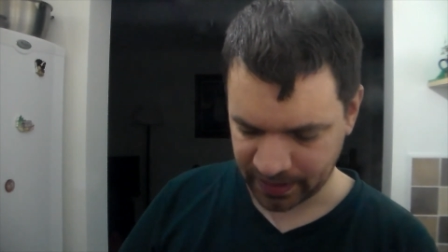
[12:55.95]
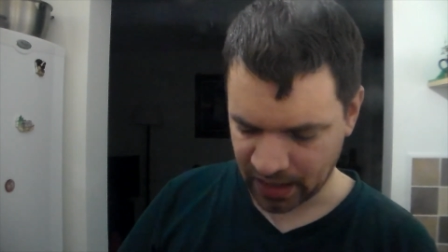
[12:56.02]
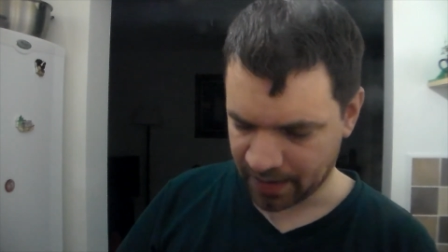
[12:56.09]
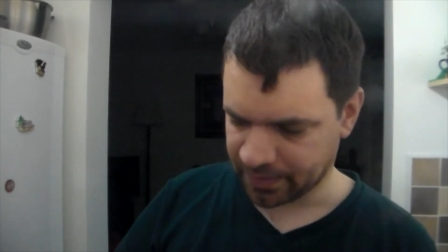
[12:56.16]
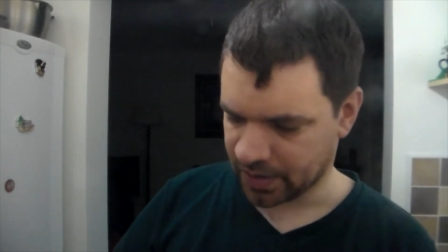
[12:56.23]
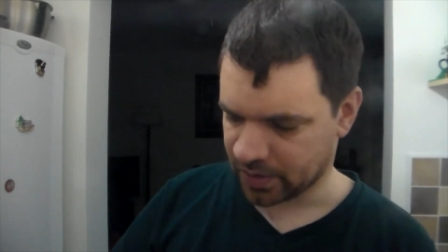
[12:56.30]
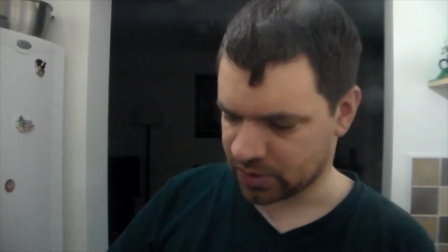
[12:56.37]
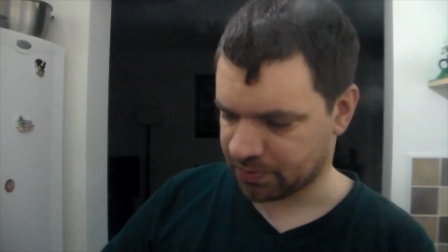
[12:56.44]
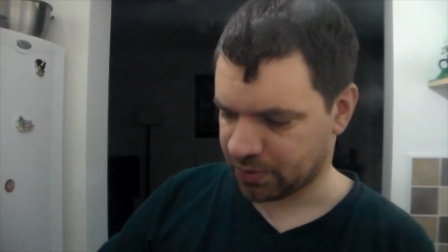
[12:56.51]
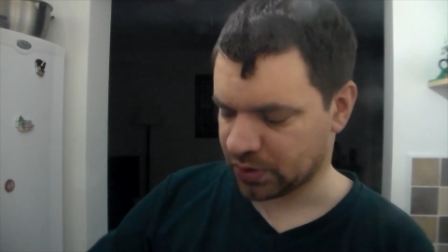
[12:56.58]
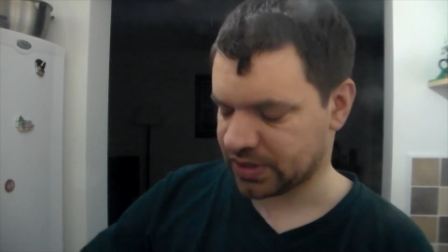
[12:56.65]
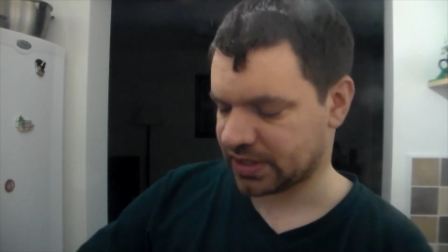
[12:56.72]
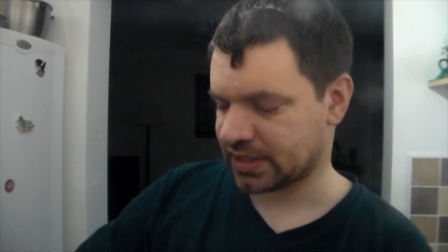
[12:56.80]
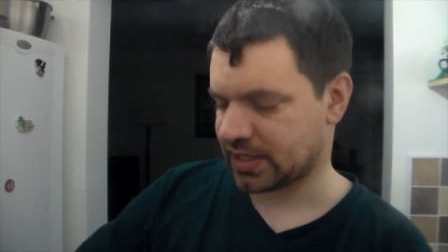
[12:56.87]
I'm going to
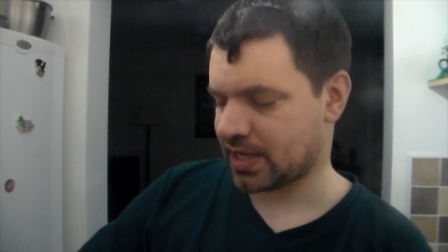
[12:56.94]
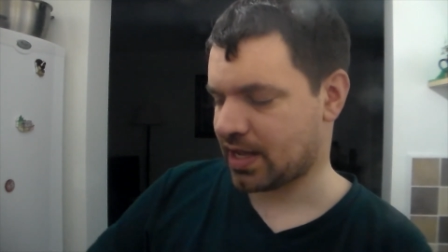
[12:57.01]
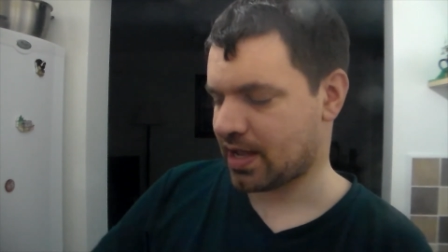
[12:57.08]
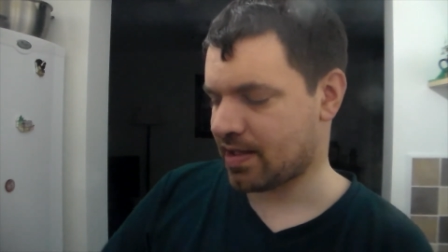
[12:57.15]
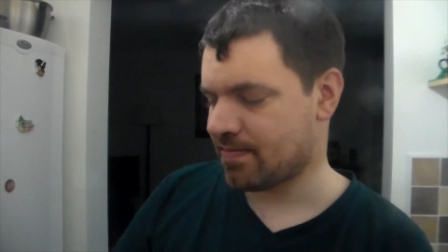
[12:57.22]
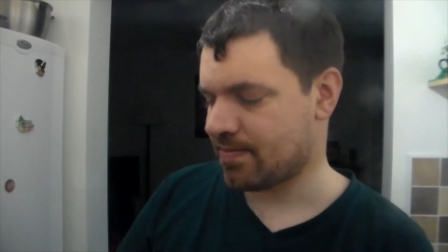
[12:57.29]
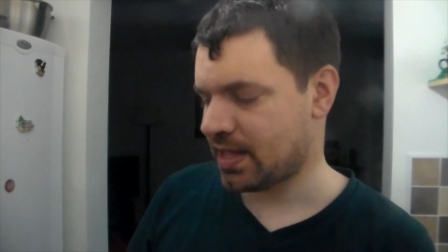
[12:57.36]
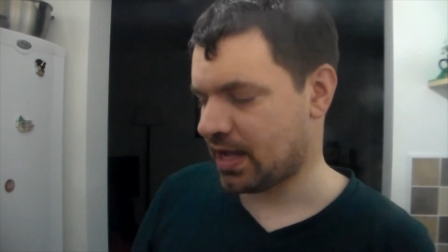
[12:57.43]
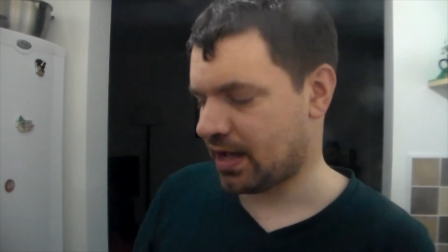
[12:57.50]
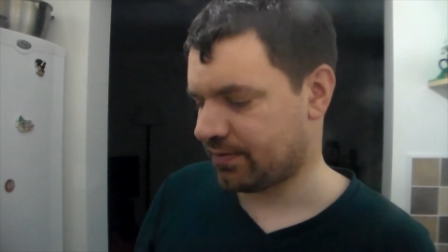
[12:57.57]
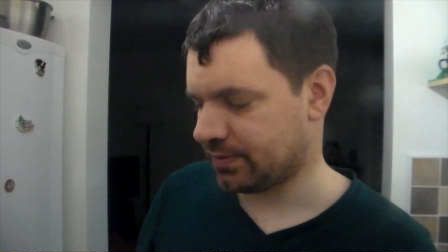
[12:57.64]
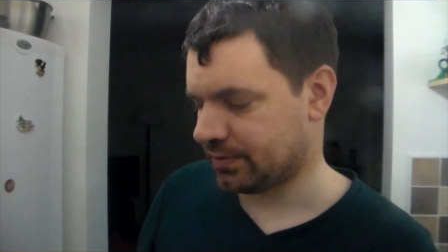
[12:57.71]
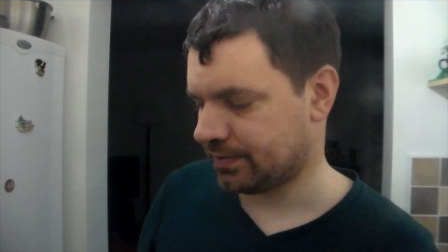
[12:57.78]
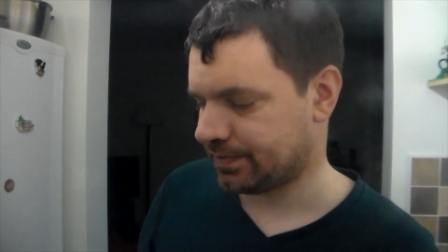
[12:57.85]
put it in the
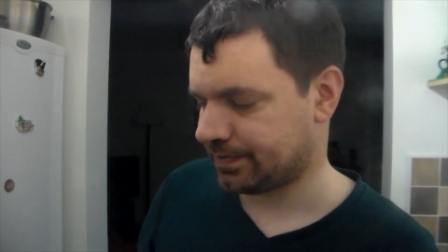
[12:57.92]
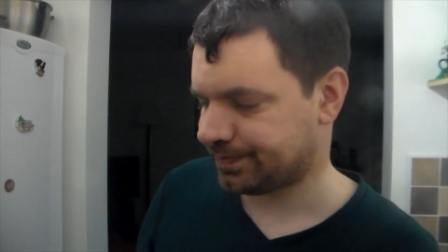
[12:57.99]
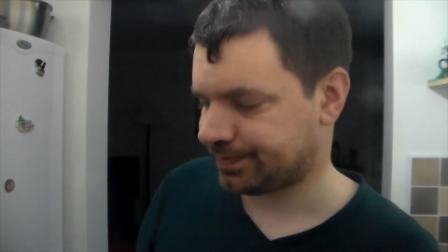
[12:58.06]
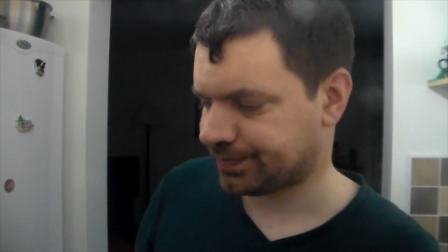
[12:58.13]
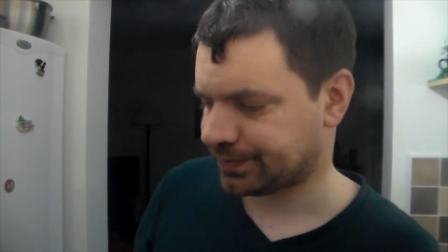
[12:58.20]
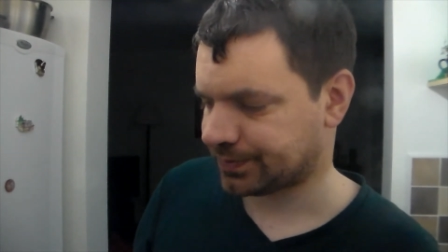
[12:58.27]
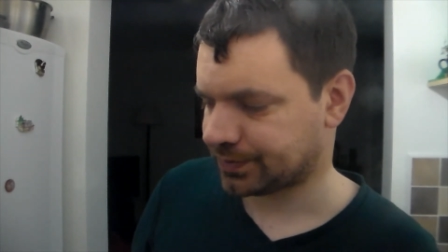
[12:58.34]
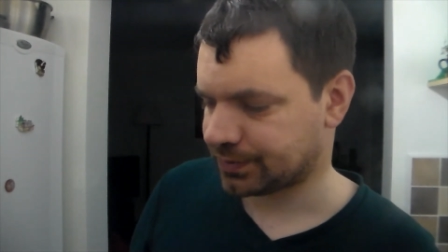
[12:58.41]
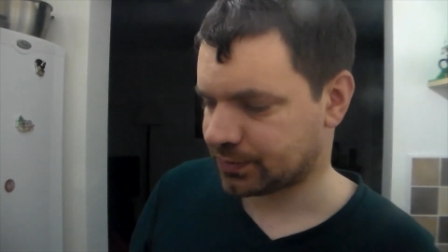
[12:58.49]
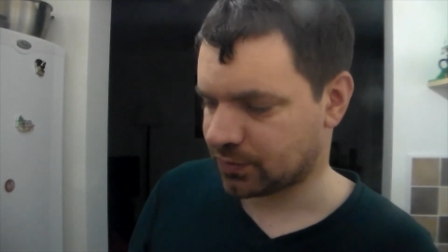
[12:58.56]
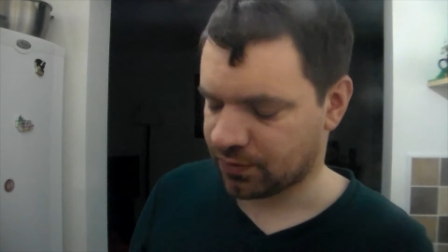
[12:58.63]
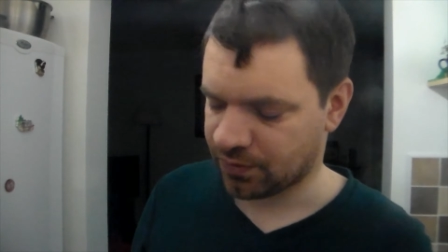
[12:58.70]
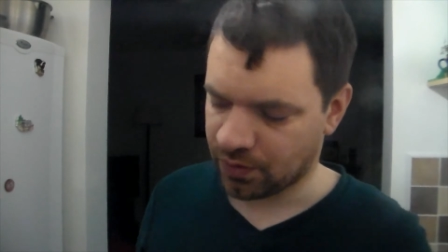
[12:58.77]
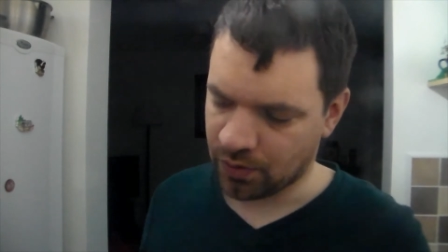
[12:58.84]
oven
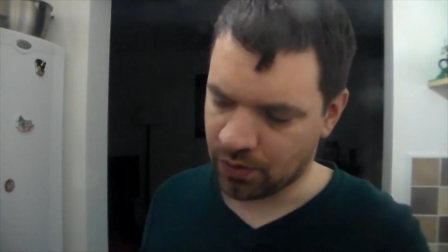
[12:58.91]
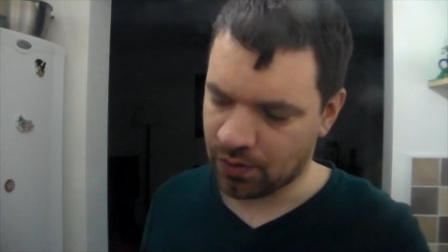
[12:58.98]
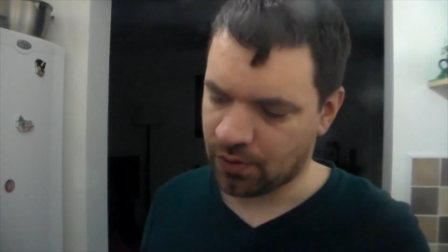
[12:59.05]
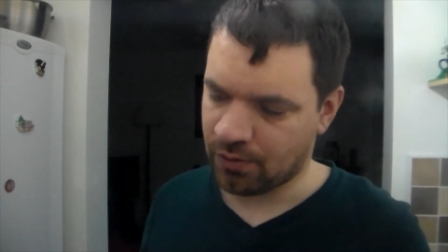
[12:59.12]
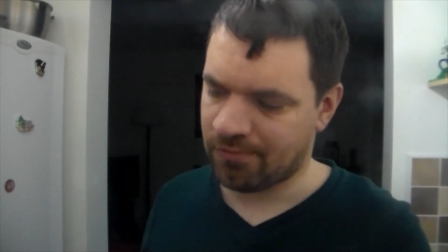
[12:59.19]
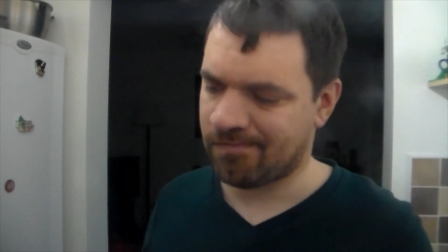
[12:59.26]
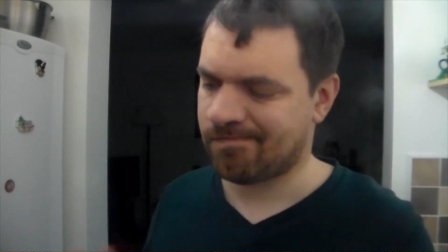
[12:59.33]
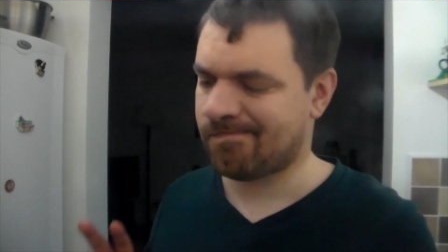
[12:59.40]
for